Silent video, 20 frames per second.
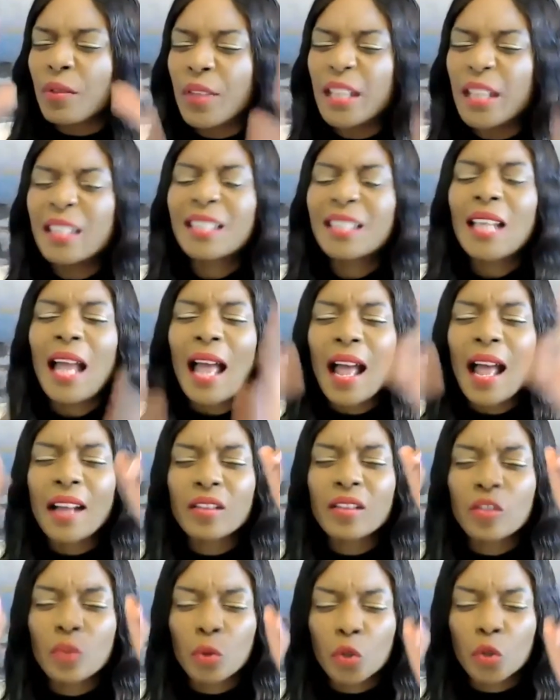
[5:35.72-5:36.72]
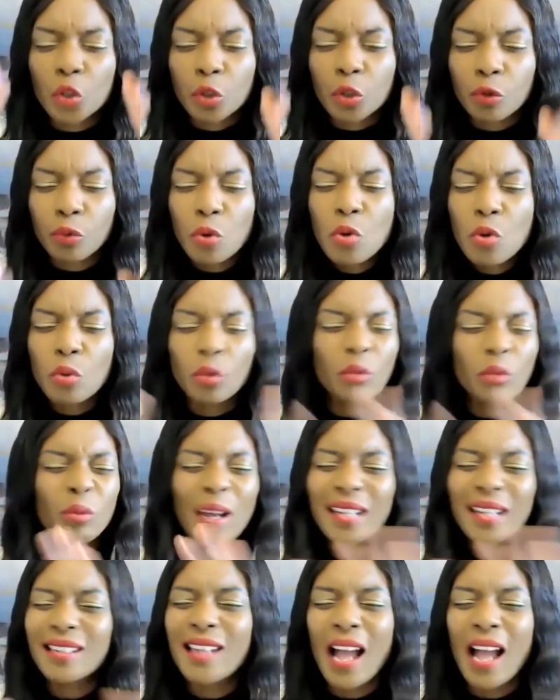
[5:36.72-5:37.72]
this as the truth
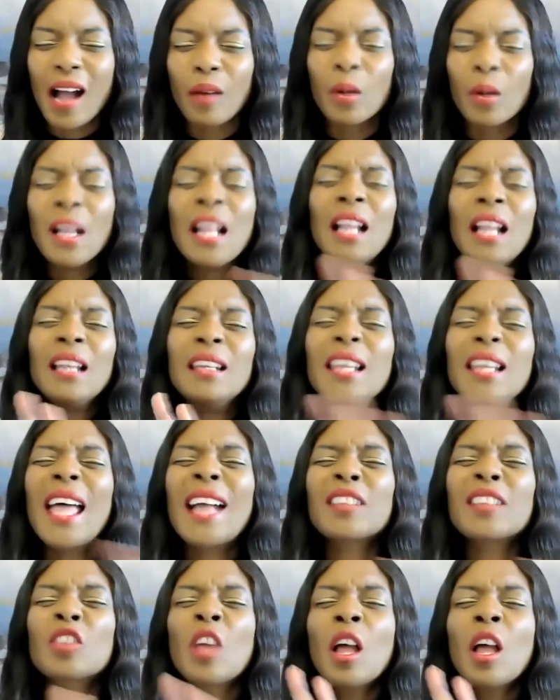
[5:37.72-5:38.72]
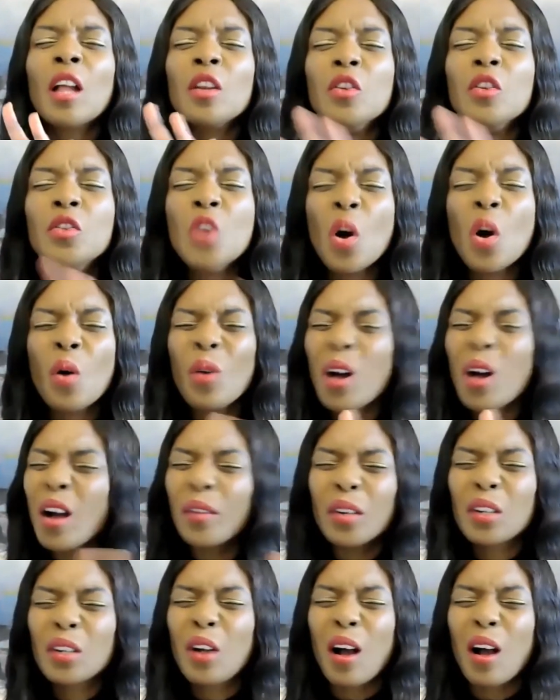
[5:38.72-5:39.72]
right now. Let no
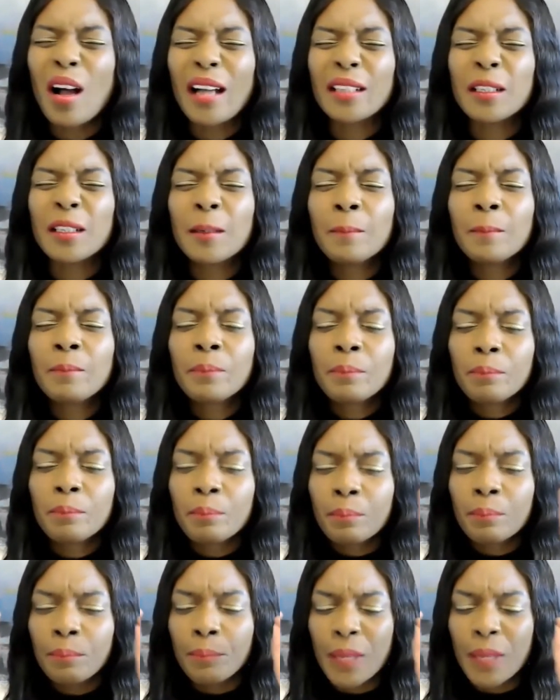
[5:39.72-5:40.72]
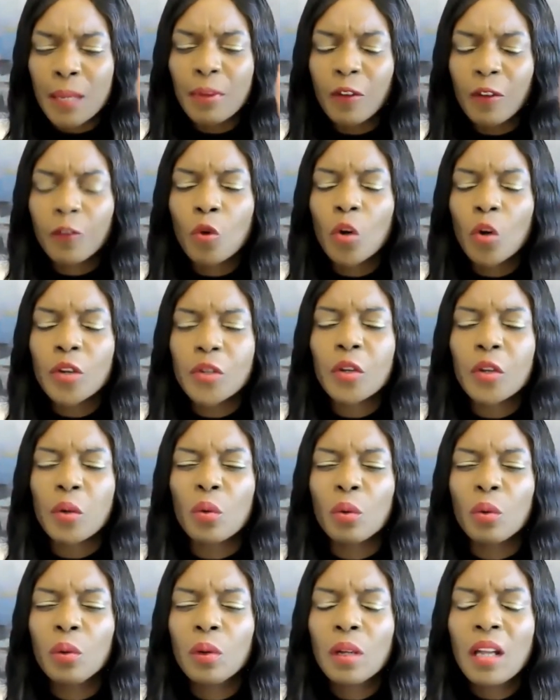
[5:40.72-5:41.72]
other God be before
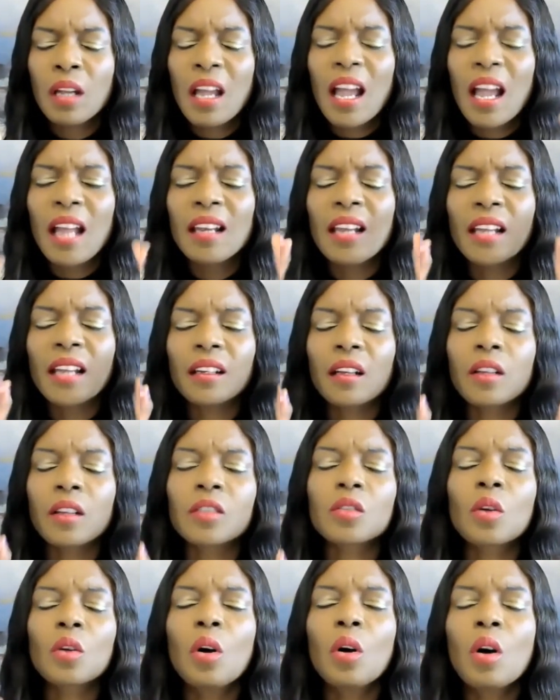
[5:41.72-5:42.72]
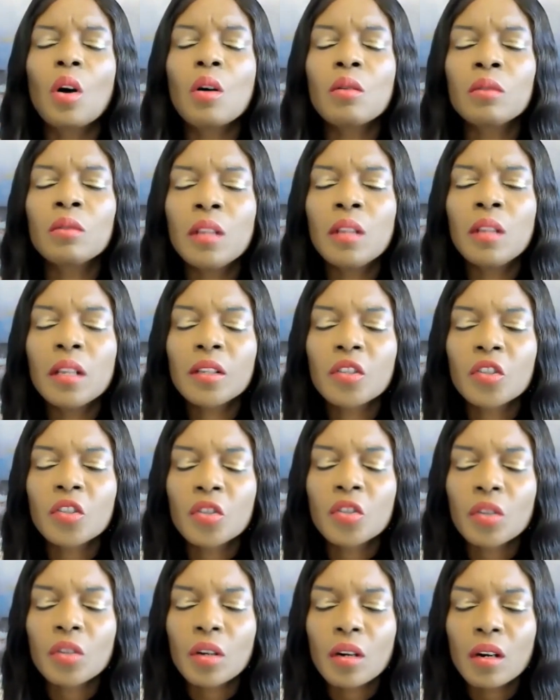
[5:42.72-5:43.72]
you, and let us only
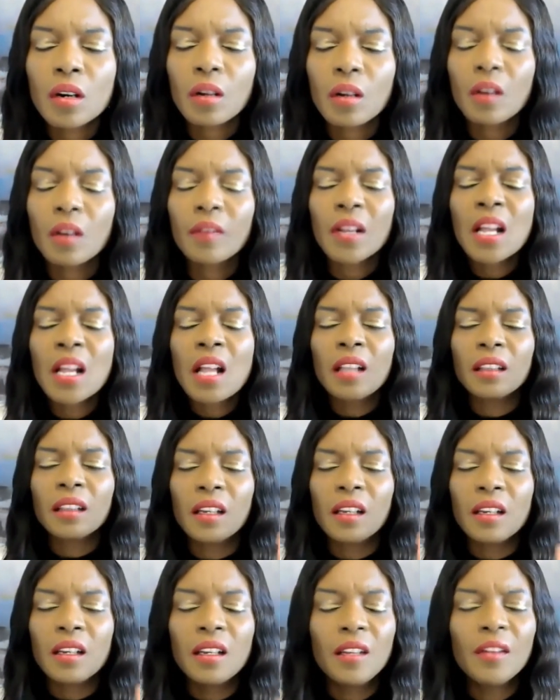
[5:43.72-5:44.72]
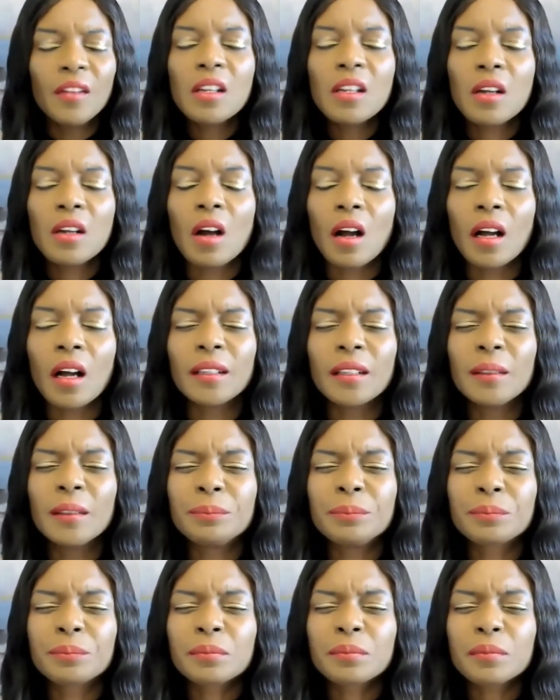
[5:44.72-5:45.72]
serve the living
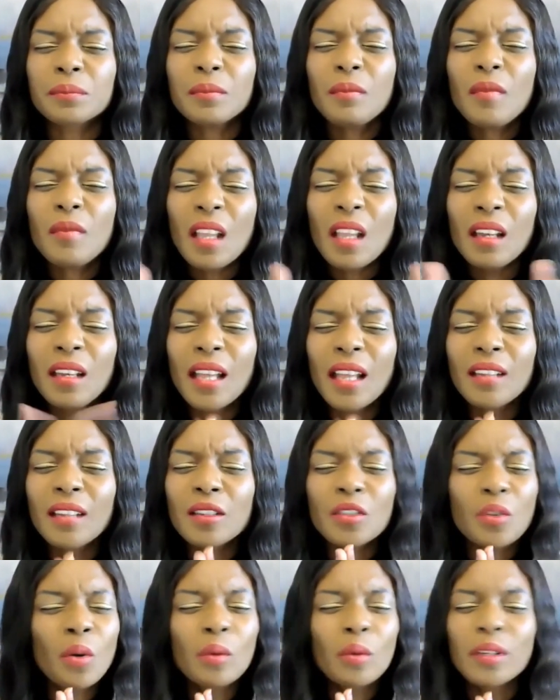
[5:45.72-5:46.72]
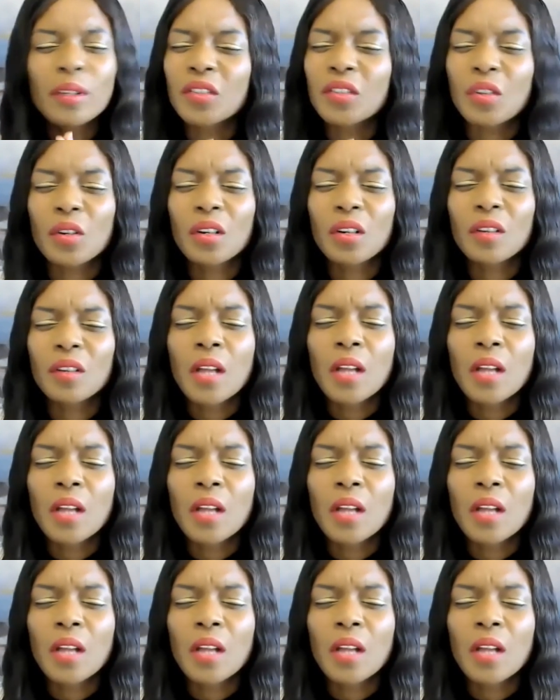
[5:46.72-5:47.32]
God. Let us only serve